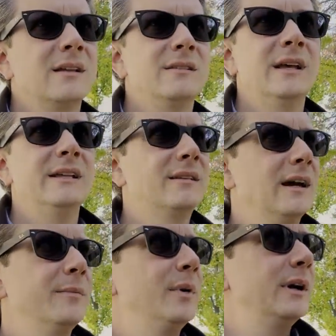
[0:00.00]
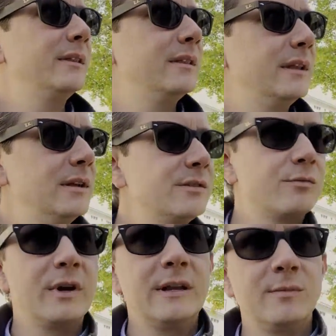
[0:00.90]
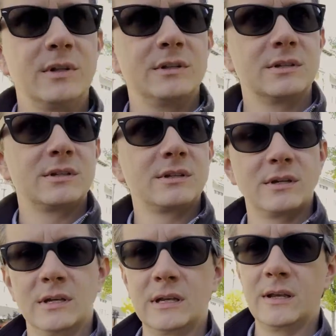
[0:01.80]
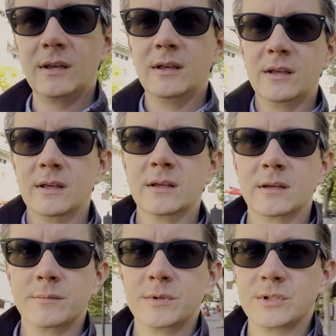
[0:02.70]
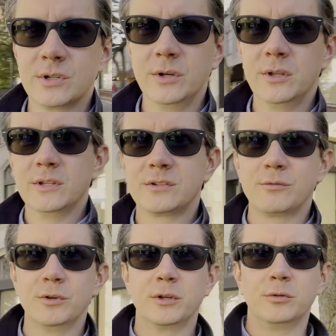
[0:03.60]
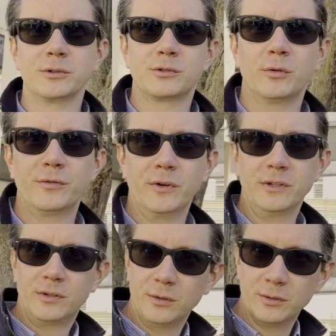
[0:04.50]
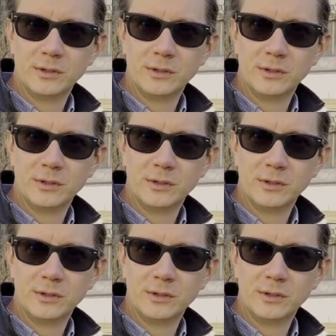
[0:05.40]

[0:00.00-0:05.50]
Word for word: daytime, but here's Raymond's. Let me show you this, a really cool storefront too.